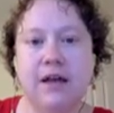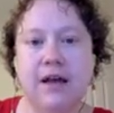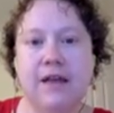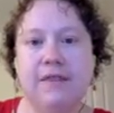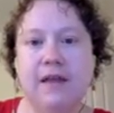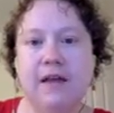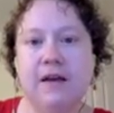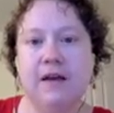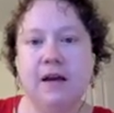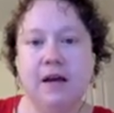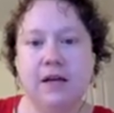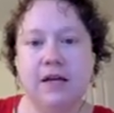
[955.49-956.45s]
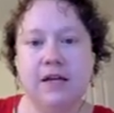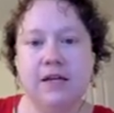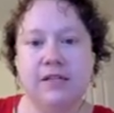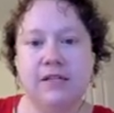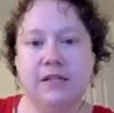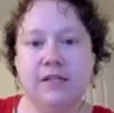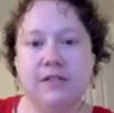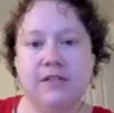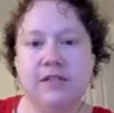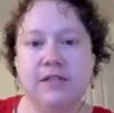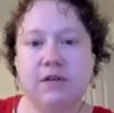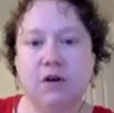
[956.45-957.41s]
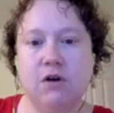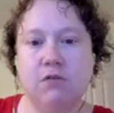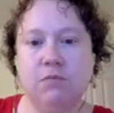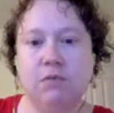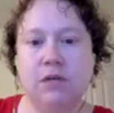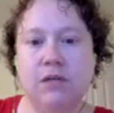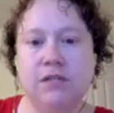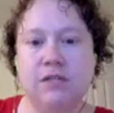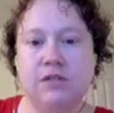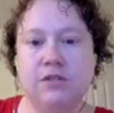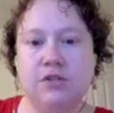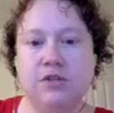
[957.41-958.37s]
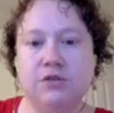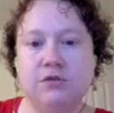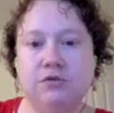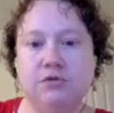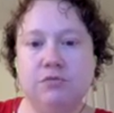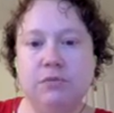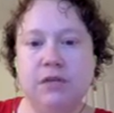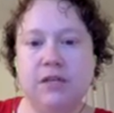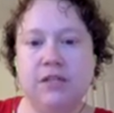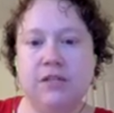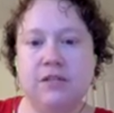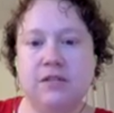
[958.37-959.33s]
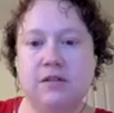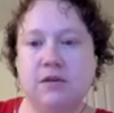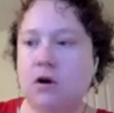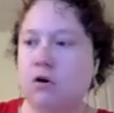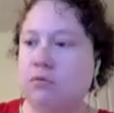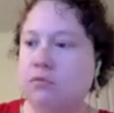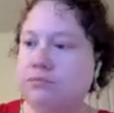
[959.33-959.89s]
And then I get 0 plus 2 plus 0.